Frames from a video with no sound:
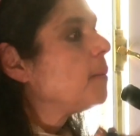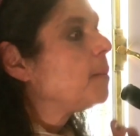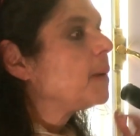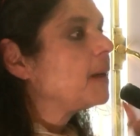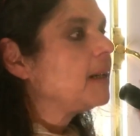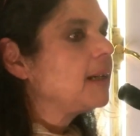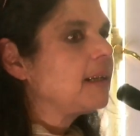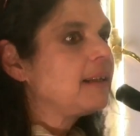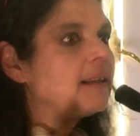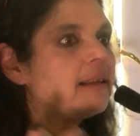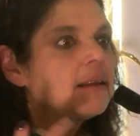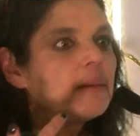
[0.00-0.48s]

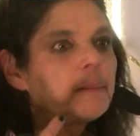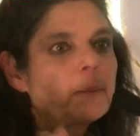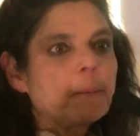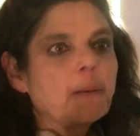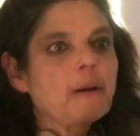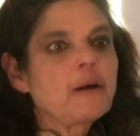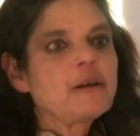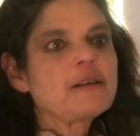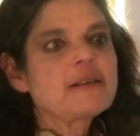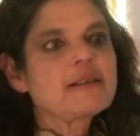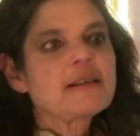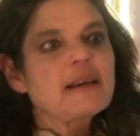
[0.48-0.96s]
but in the
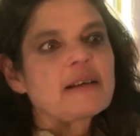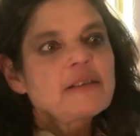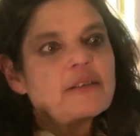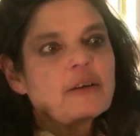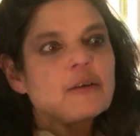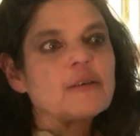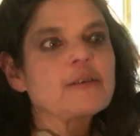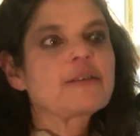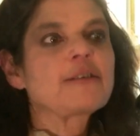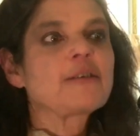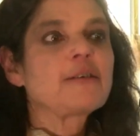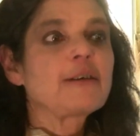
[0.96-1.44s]
process
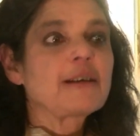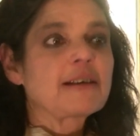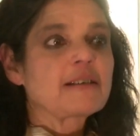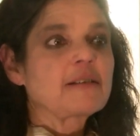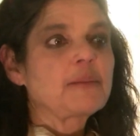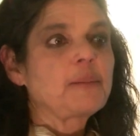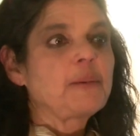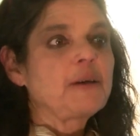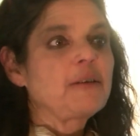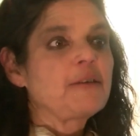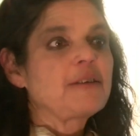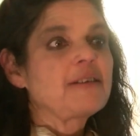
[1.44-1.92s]
also
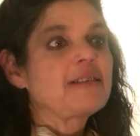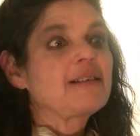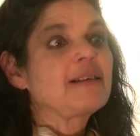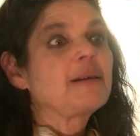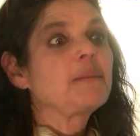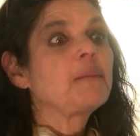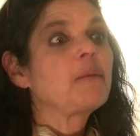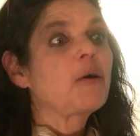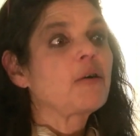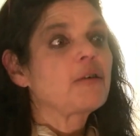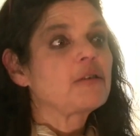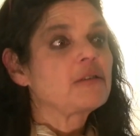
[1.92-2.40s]

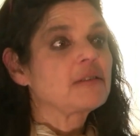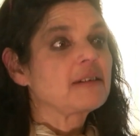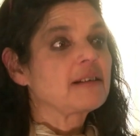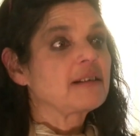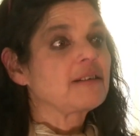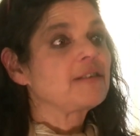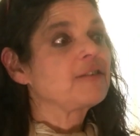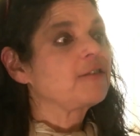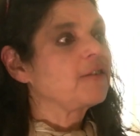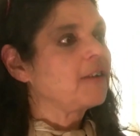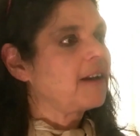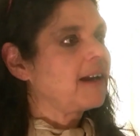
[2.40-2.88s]
experiencing moral
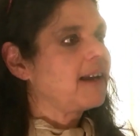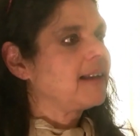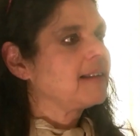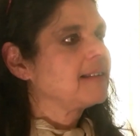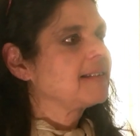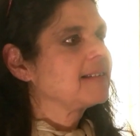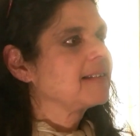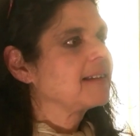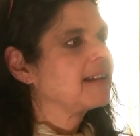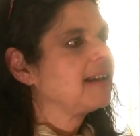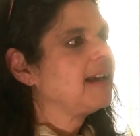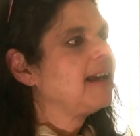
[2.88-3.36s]

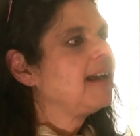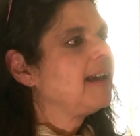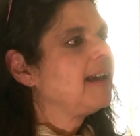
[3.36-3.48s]
distress,